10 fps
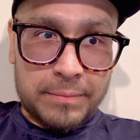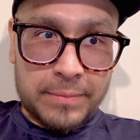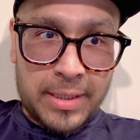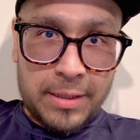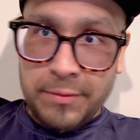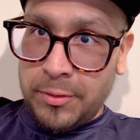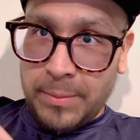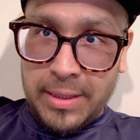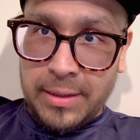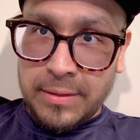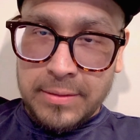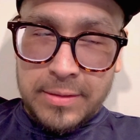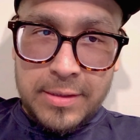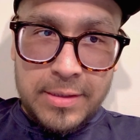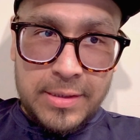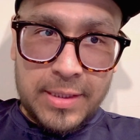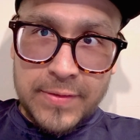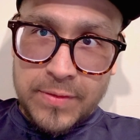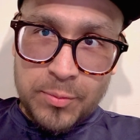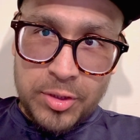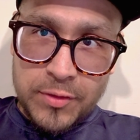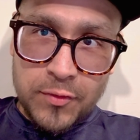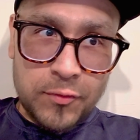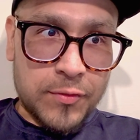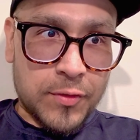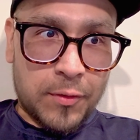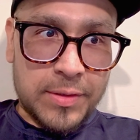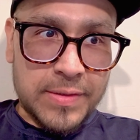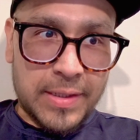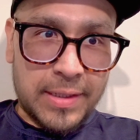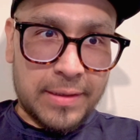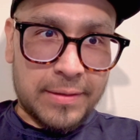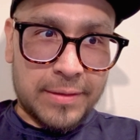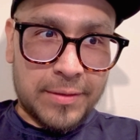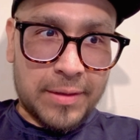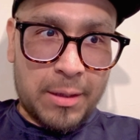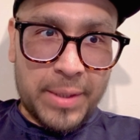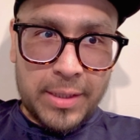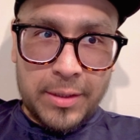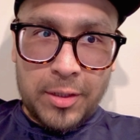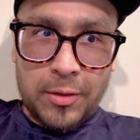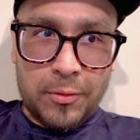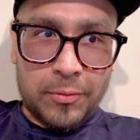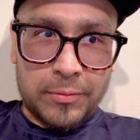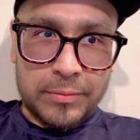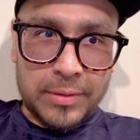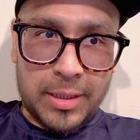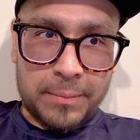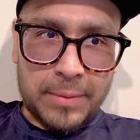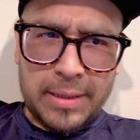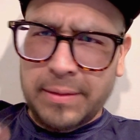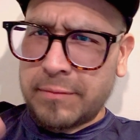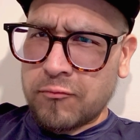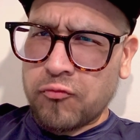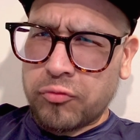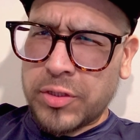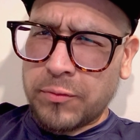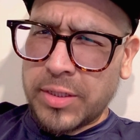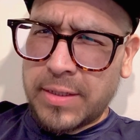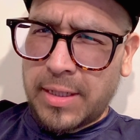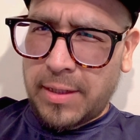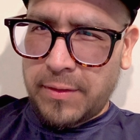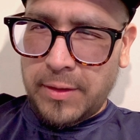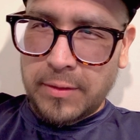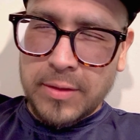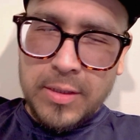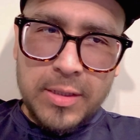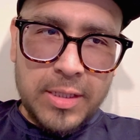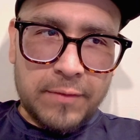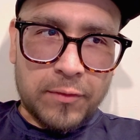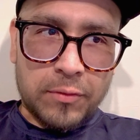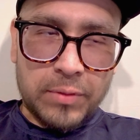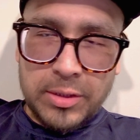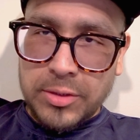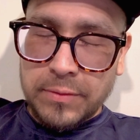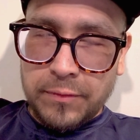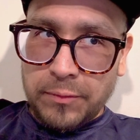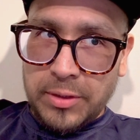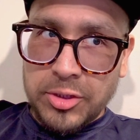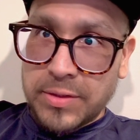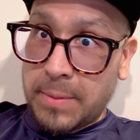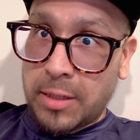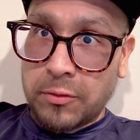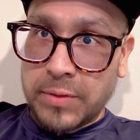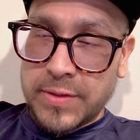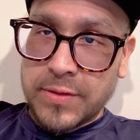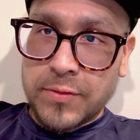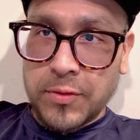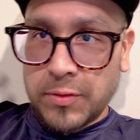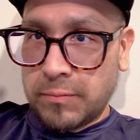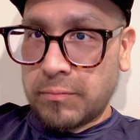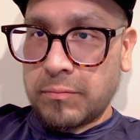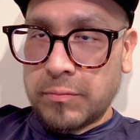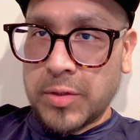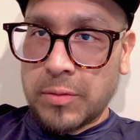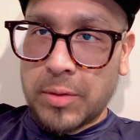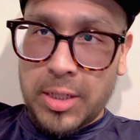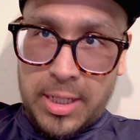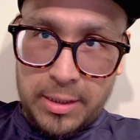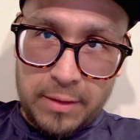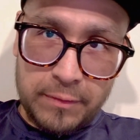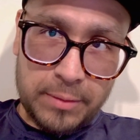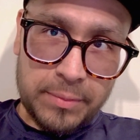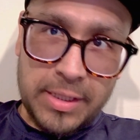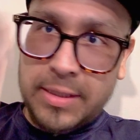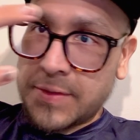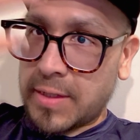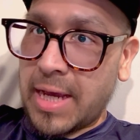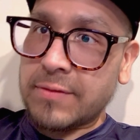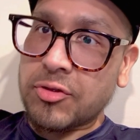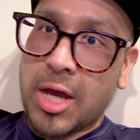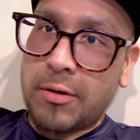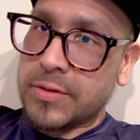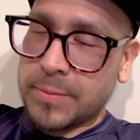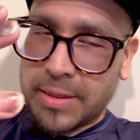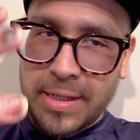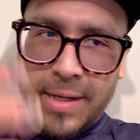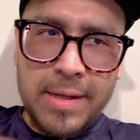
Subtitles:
I got to renew my license pretty soon. So it's like, how am I going to go? I did read that, I think, for religious and medical reasons, you can, wear a head covering, but that doesn't cast a shadow or something like that.